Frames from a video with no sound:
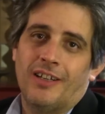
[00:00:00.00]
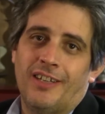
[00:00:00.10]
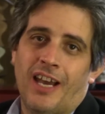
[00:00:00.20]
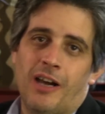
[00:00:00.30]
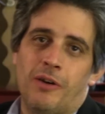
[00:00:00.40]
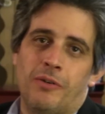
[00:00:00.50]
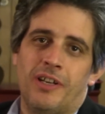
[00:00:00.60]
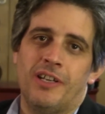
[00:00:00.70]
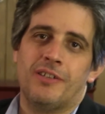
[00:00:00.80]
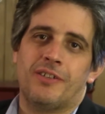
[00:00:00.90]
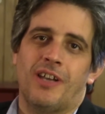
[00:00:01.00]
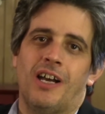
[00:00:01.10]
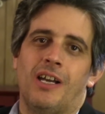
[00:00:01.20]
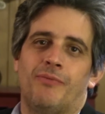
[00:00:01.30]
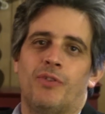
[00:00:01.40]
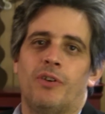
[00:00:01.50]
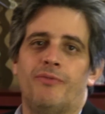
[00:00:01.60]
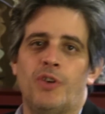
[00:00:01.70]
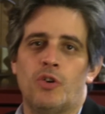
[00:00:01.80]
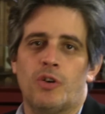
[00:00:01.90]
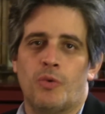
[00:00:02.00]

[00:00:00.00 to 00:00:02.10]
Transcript: Now is time for viewer